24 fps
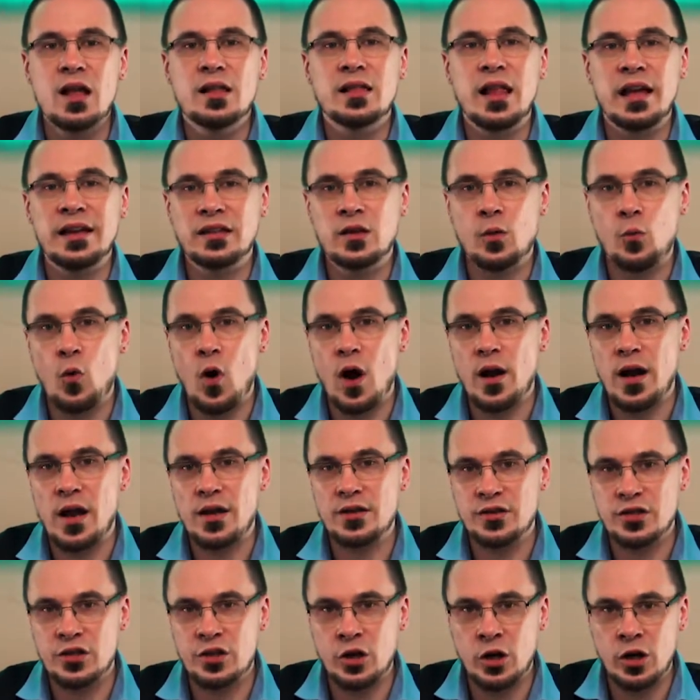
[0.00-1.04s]
like the one
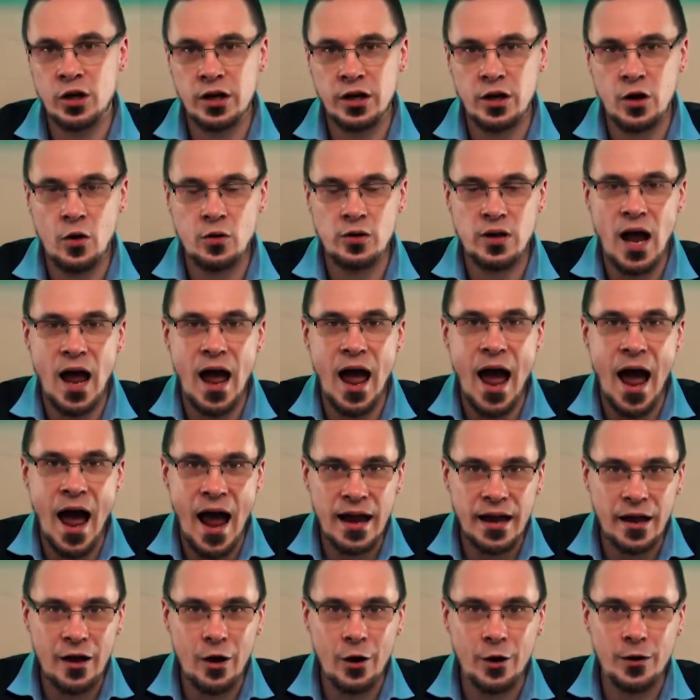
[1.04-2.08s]
on
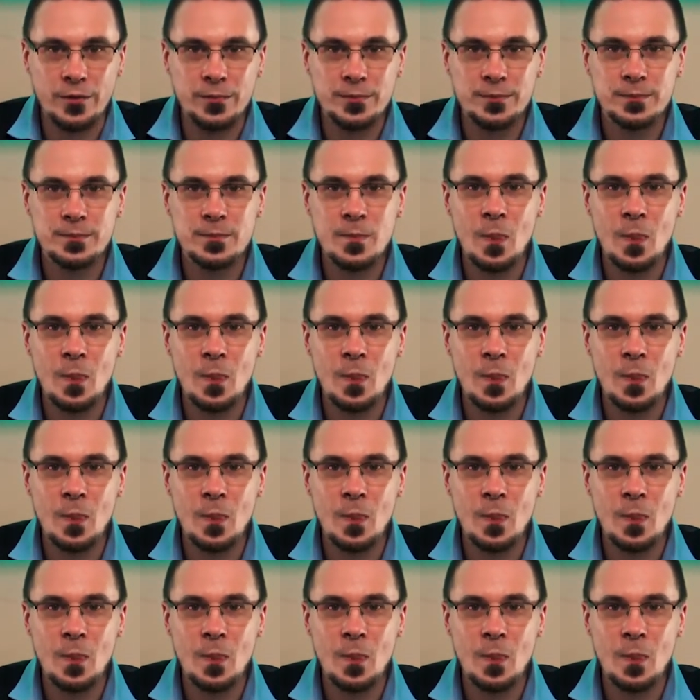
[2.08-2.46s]
circuito.io.